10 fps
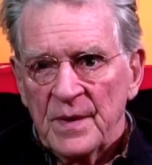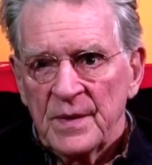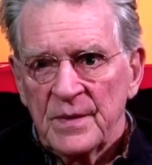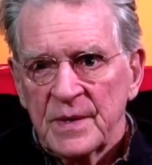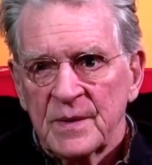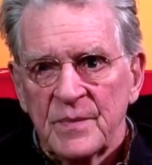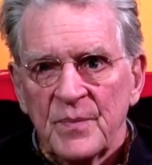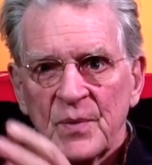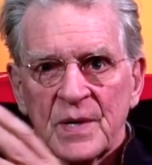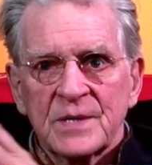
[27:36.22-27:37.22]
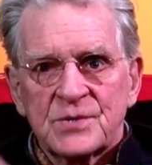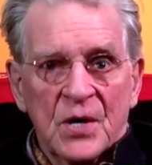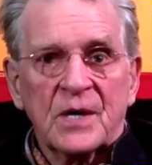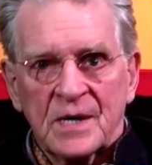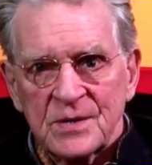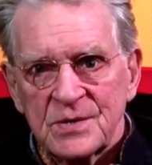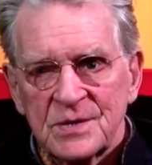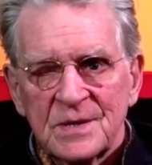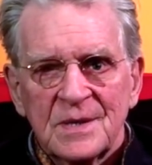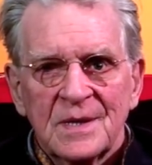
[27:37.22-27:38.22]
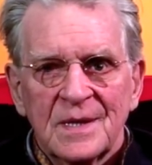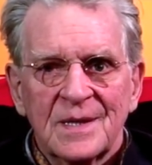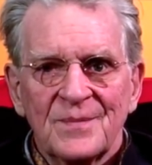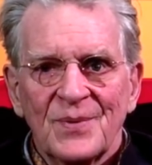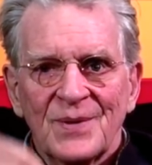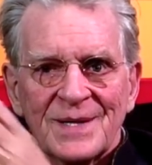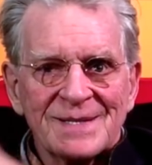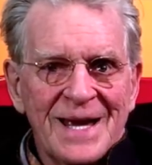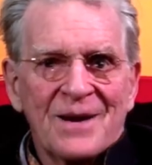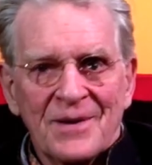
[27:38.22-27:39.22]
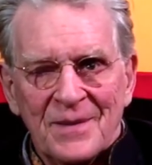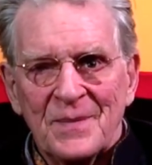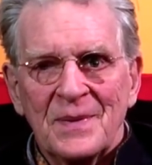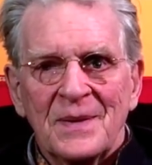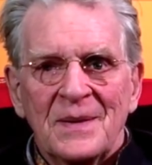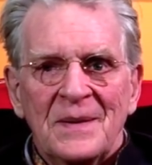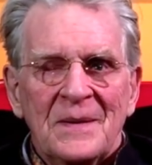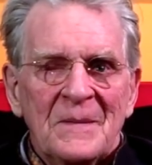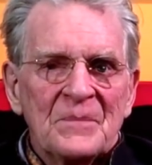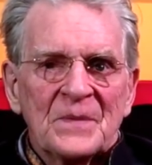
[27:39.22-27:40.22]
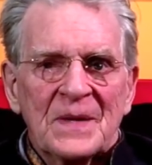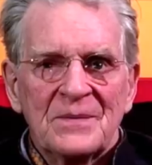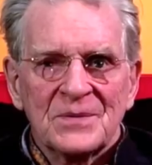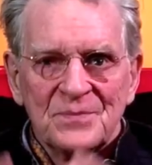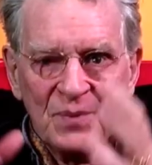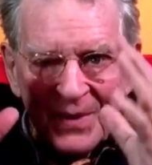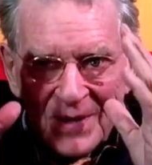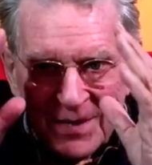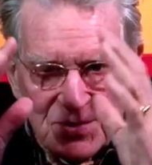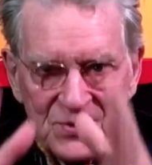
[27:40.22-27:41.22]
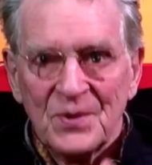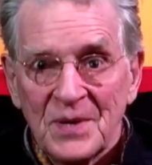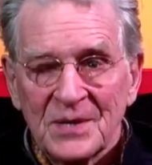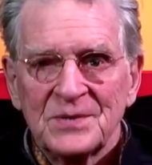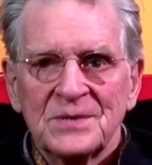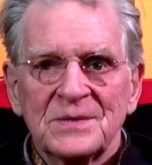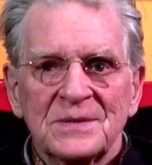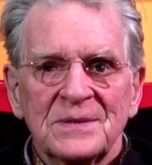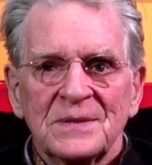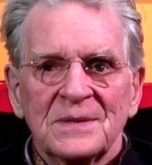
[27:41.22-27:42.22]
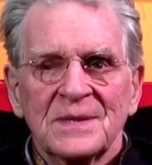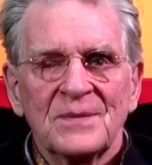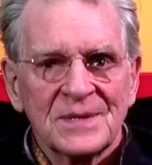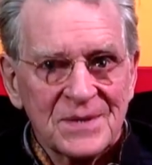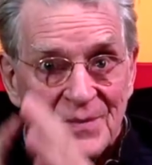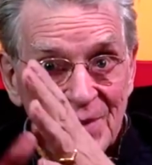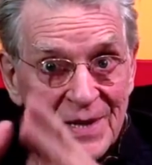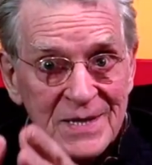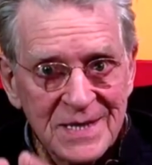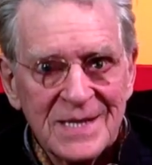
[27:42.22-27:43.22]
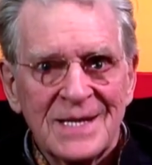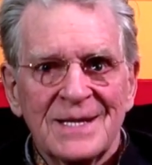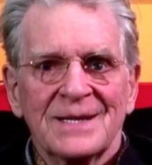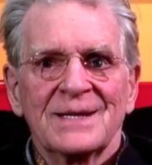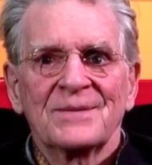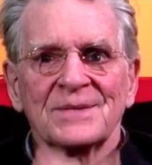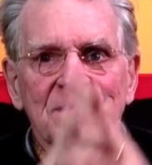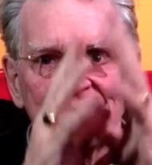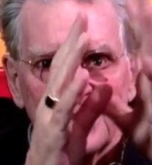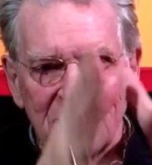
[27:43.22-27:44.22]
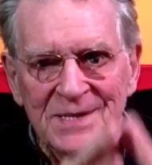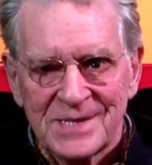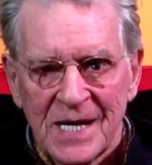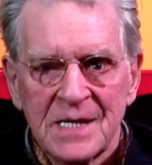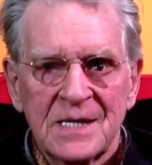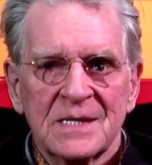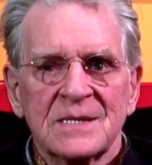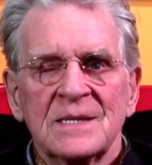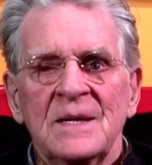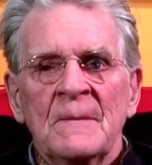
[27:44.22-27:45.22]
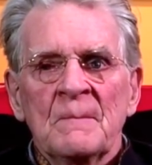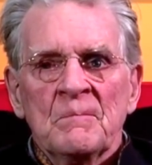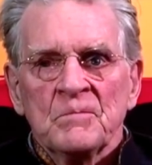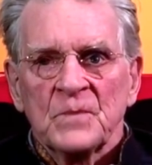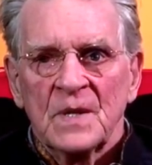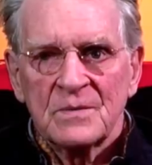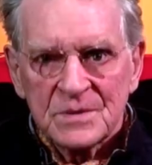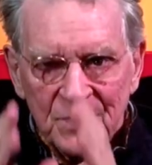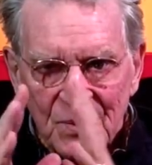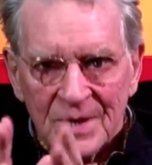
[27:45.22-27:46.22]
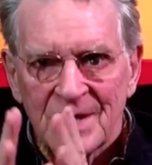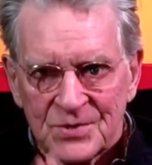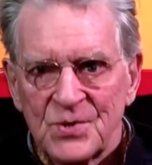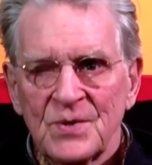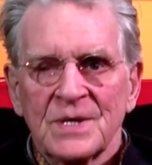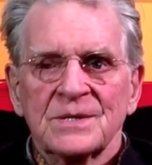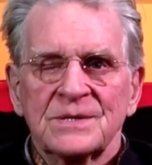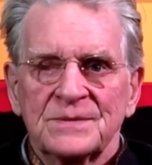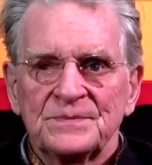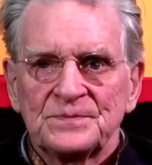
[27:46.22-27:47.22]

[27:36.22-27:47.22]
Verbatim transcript: You know, he could be born as Turkish. He could be born as Arab. He was born as Jewish. He wasn't born as Indian. He wasn't born as Chinese. He was born as Jewish.